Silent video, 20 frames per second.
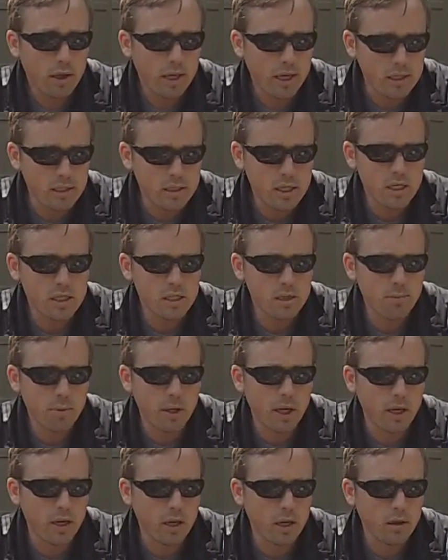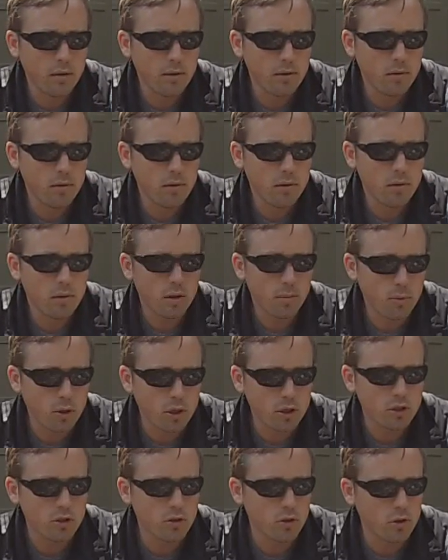anticipating the
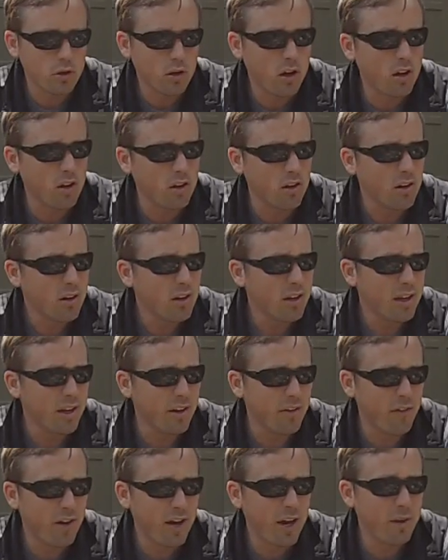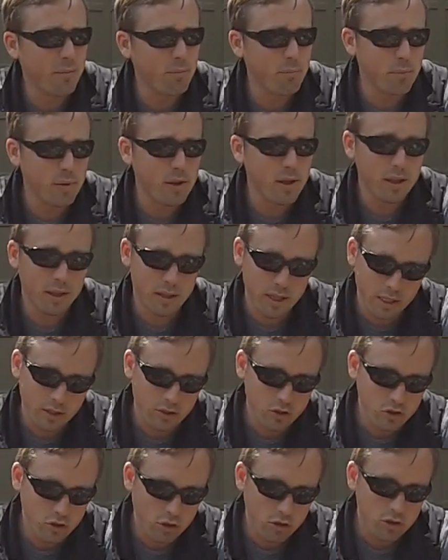pressure of the collar. And they
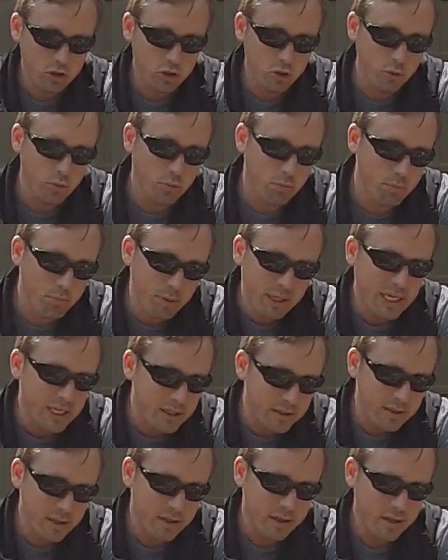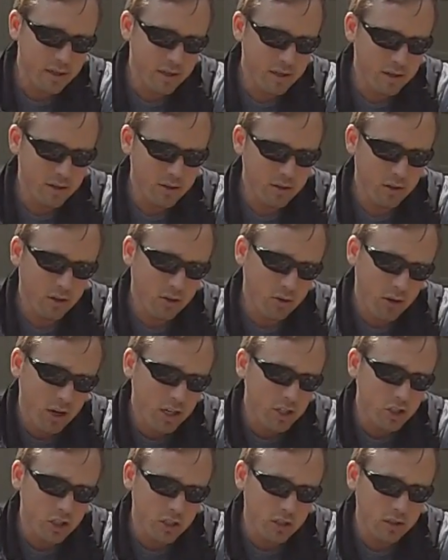start to beat the
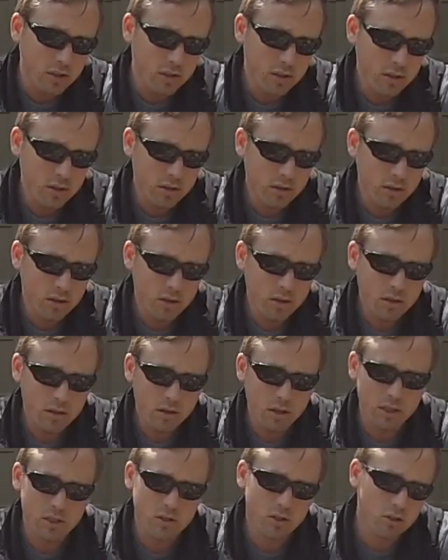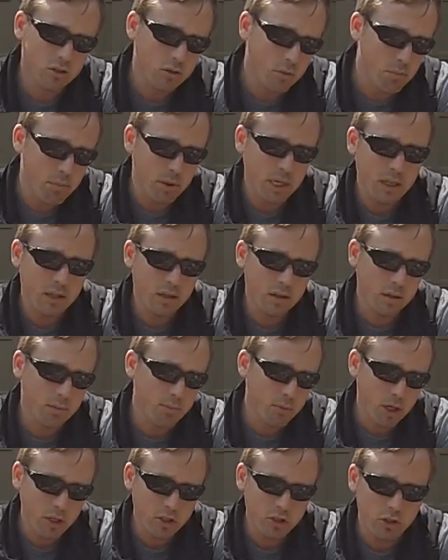correction. They start to beat the
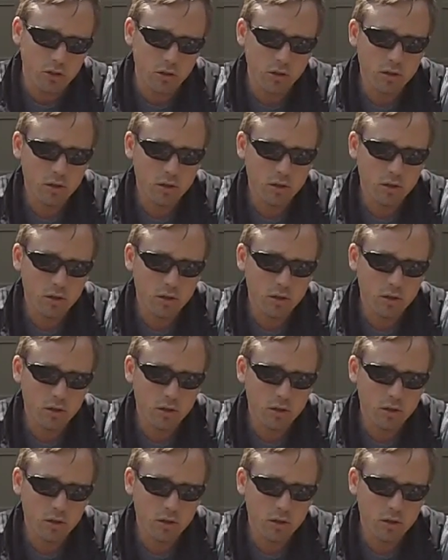pressure.